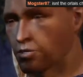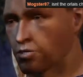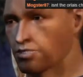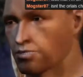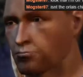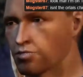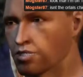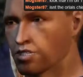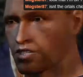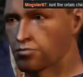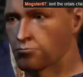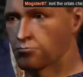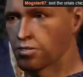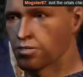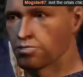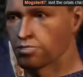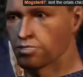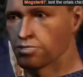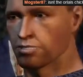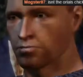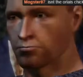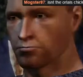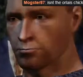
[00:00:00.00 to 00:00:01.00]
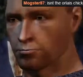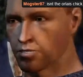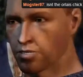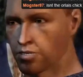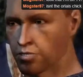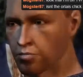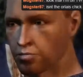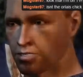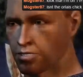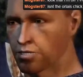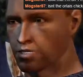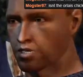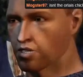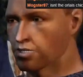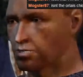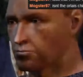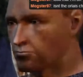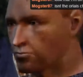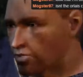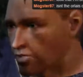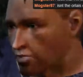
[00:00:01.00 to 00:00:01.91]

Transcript: Lyrium just makes Templars' talents